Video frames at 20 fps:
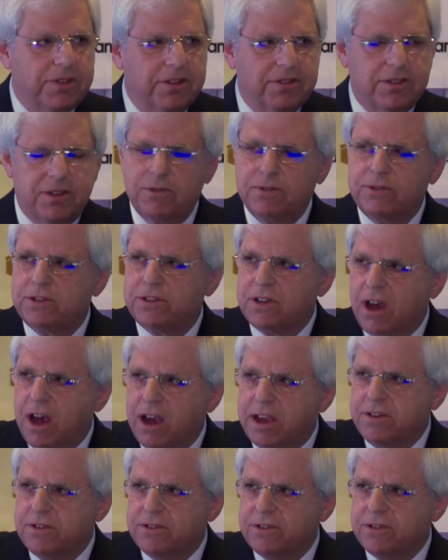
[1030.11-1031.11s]
that those
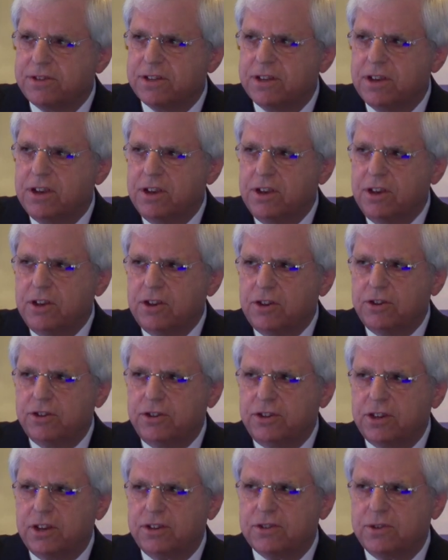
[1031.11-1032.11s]
tigers could
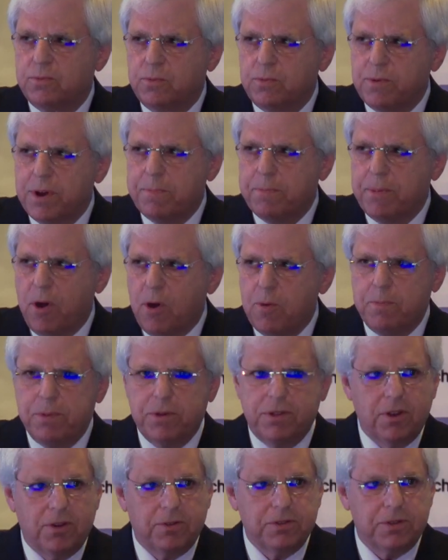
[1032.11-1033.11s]
just rip
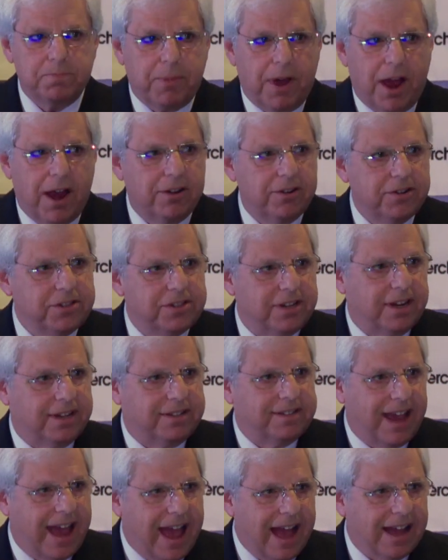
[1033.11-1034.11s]
open those bars and
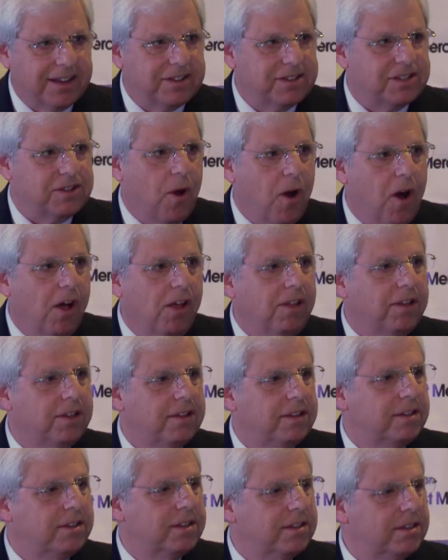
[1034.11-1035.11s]
attack us
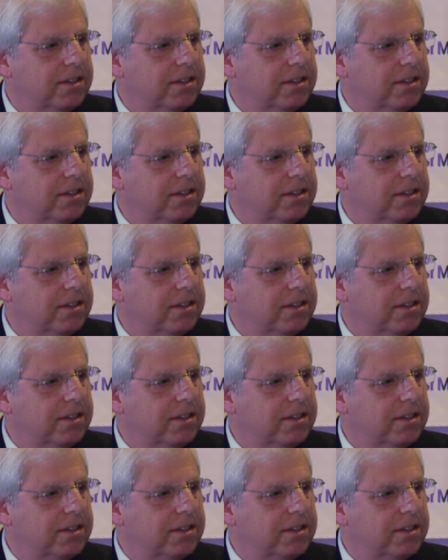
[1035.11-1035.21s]
all?